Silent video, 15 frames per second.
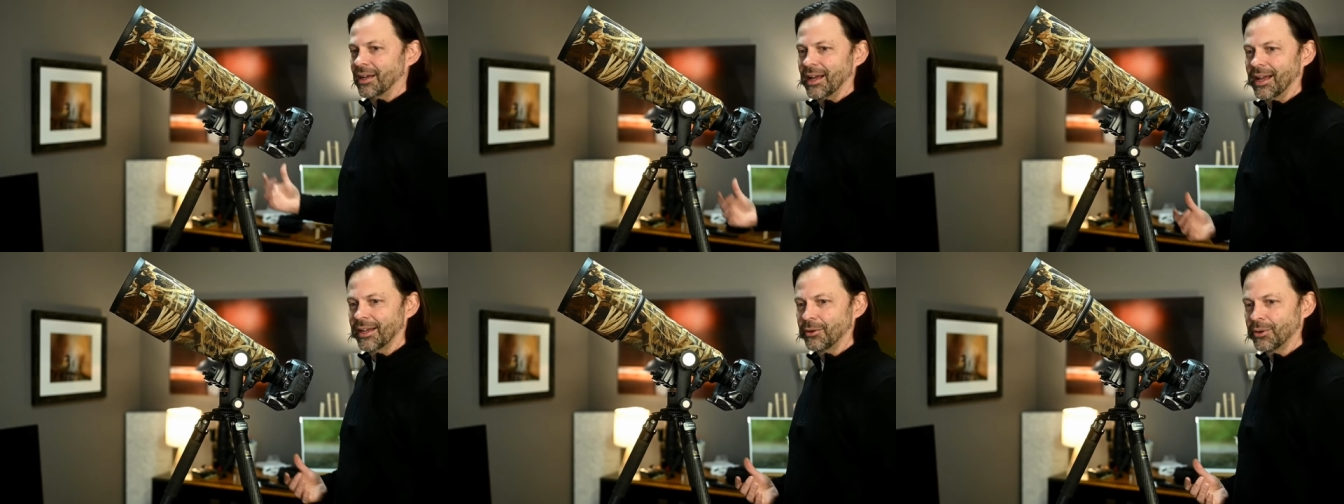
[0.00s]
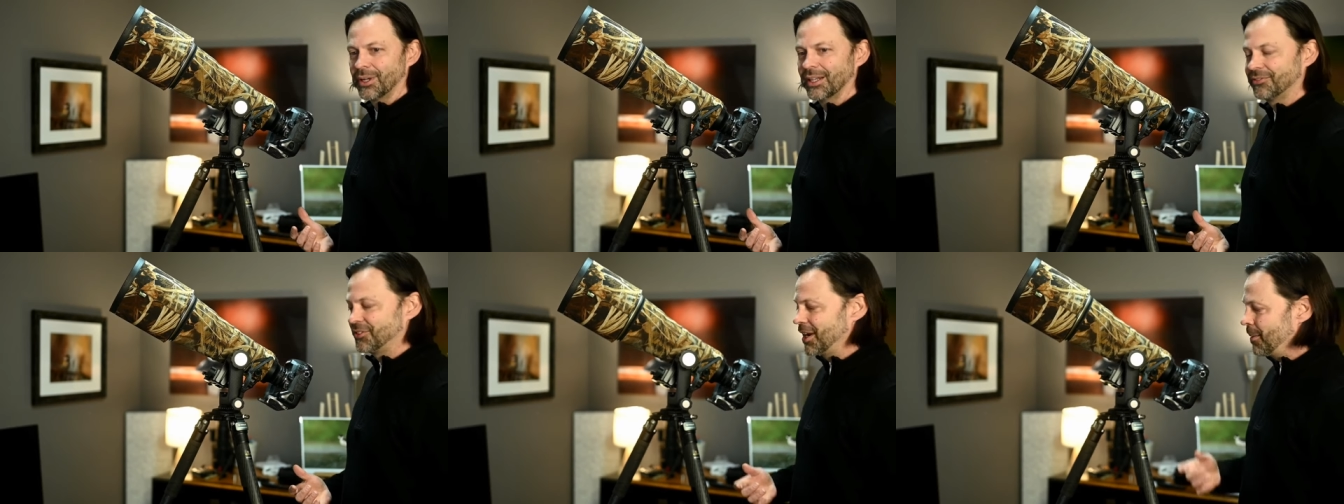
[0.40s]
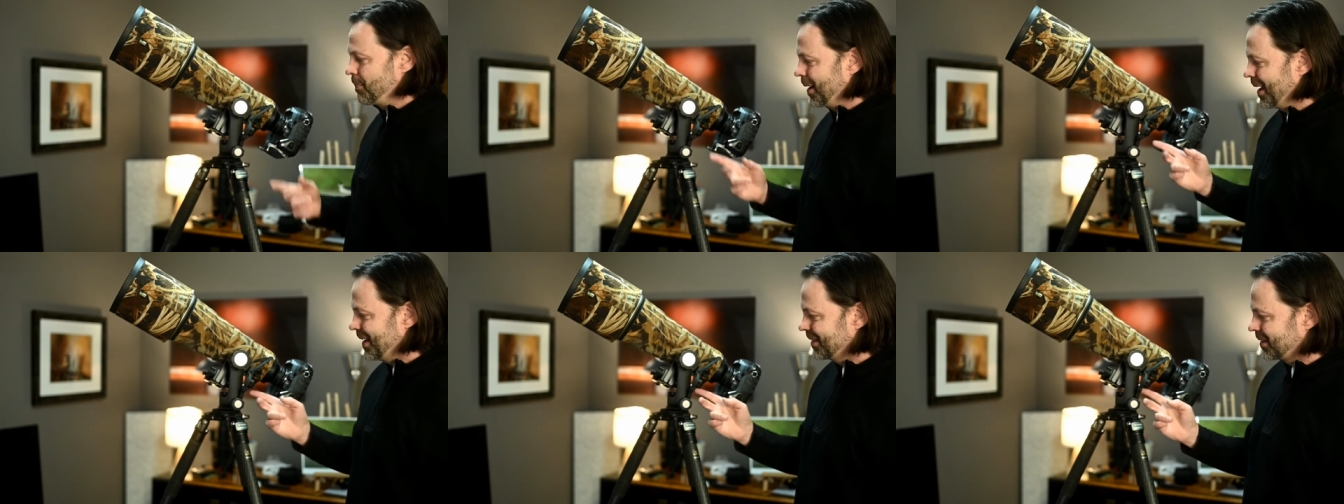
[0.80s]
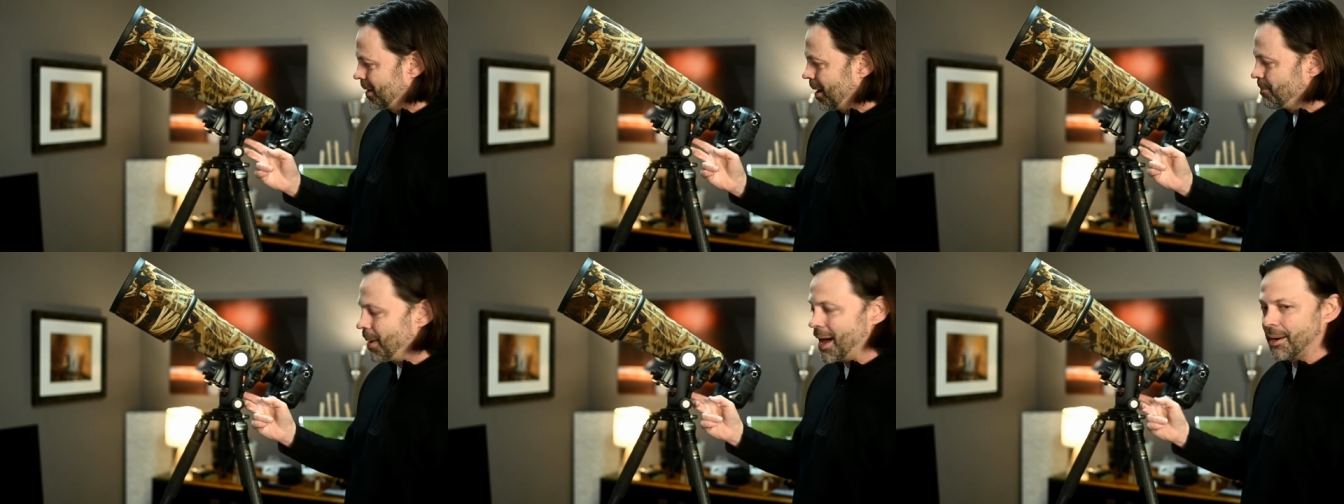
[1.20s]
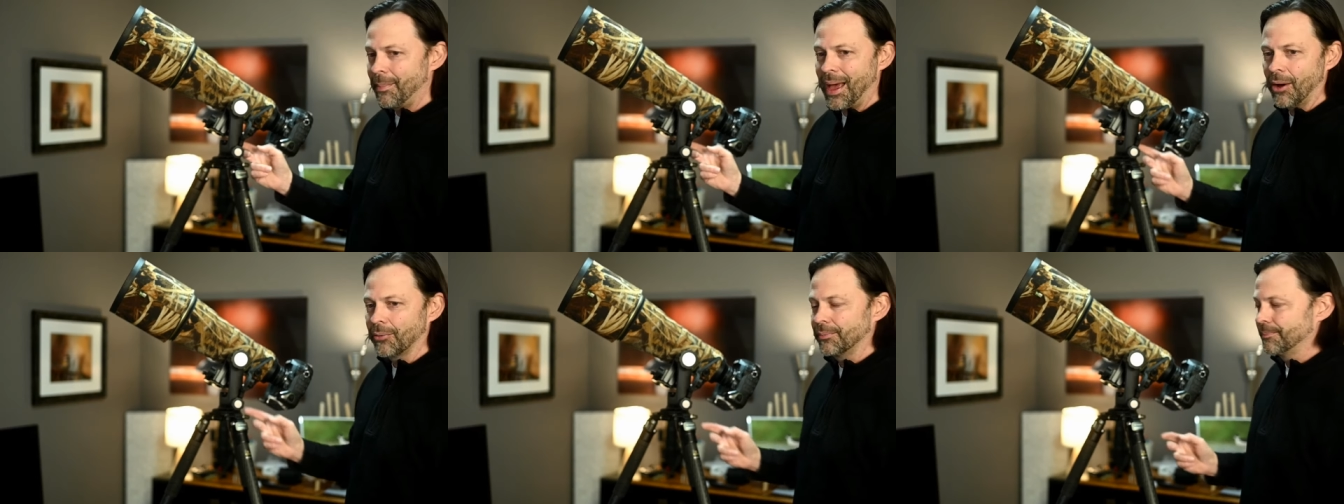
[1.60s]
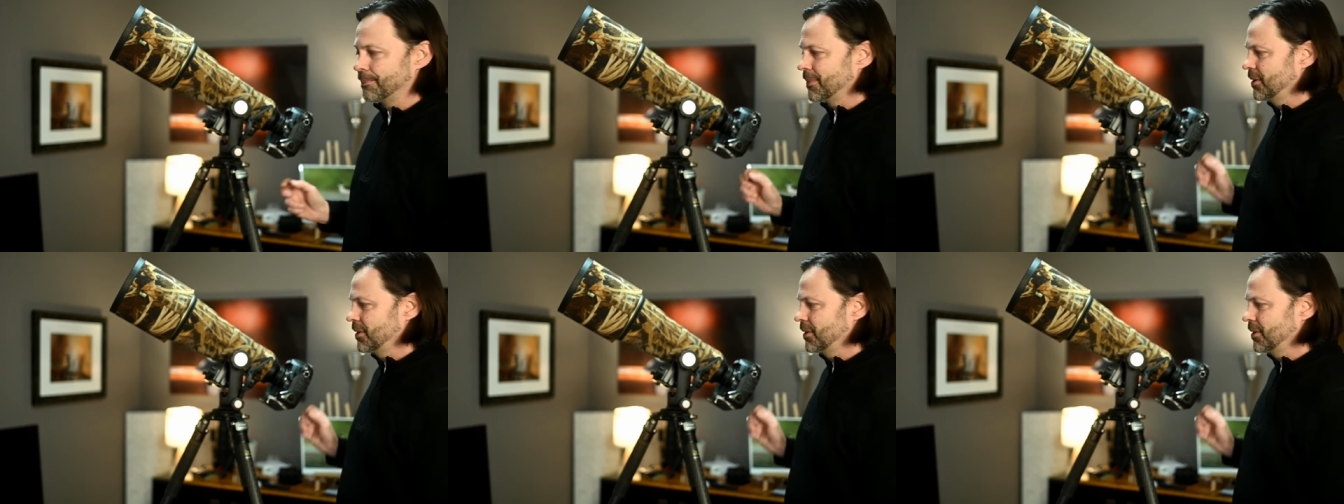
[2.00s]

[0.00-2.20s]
I go to lift it up and I hit the I bottom out.